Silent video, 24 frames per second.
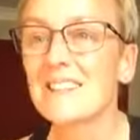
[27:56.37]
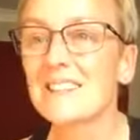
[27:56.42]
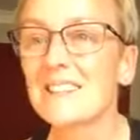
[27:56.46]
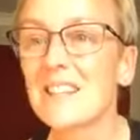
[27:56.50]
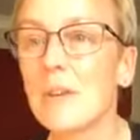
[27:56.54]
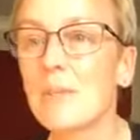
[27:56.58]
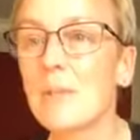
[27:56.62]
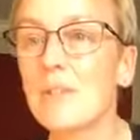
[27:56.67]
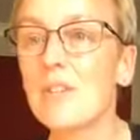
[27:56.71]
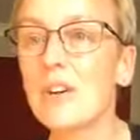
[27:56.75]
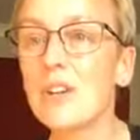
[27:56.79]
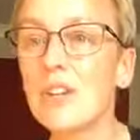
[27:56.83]

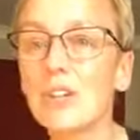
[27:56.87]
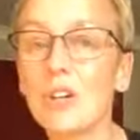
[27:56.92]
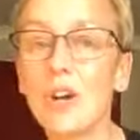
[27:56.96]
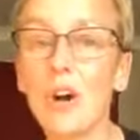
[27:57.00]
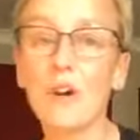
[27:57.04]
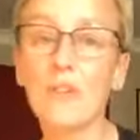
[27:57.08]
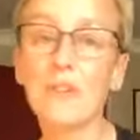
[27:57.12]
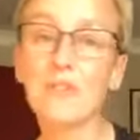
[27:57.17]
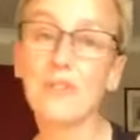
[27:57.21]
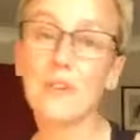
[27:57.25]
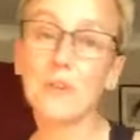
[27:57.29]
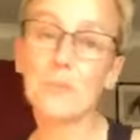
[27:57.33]
so we've only
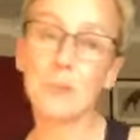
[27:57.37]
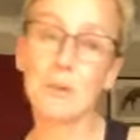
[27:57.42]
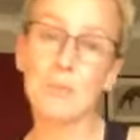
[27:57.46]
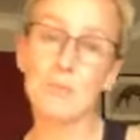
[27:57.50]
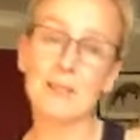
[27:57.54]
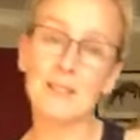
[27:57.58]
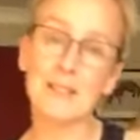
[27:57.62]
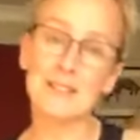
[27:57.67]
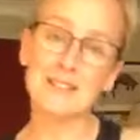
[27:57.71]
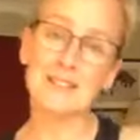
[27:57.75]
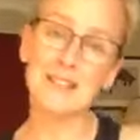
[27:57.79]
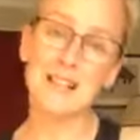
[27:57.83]
got a few more
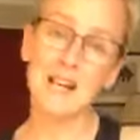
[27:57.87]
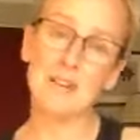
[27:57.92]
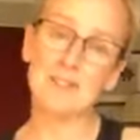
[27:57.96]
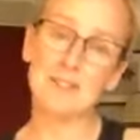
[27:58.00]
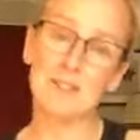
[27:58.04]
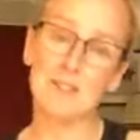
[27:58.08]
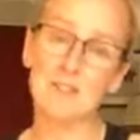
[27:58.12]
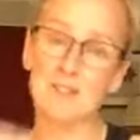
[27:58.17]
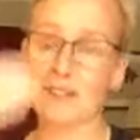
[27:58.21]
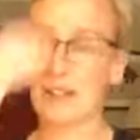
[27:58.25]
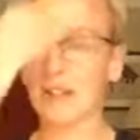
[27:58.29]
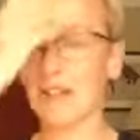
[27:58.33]
minutes left of the